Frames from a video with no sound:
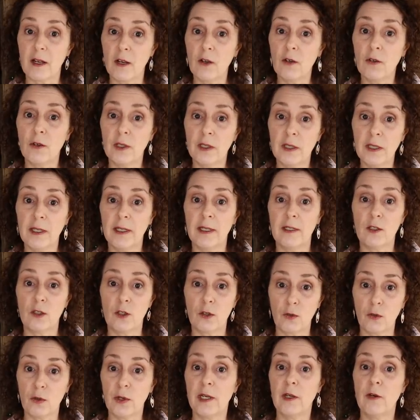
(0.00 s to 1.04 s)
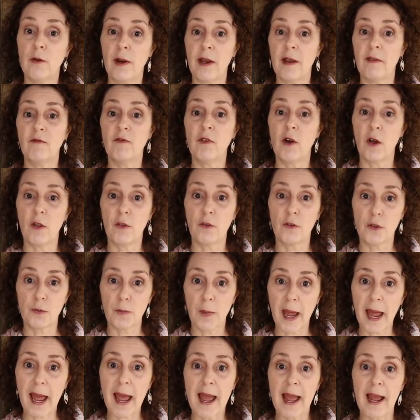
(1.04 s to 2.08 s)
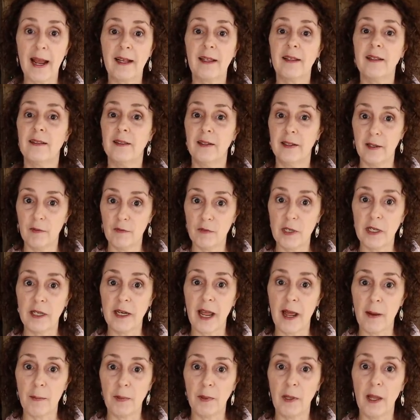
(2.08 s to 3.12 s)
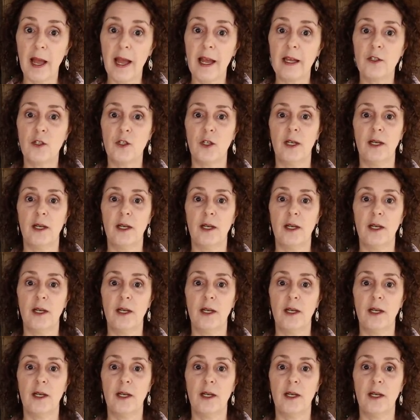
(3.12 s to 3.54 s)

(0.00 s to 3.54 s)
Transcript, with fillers: oh goodness, three grandfathers back lived in Appalachia,